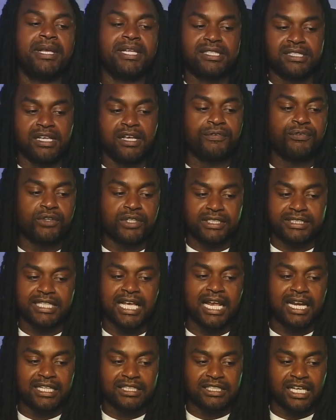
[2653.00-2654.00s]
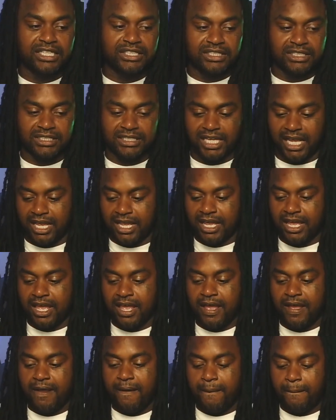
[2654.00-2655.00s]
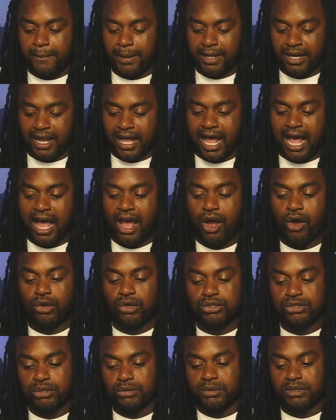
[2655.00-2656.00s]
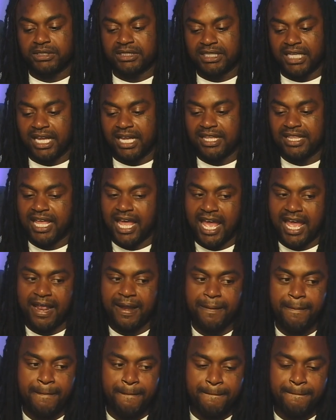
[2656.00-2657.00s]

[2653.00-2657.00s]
suffer in silence, I should say. But I also will say that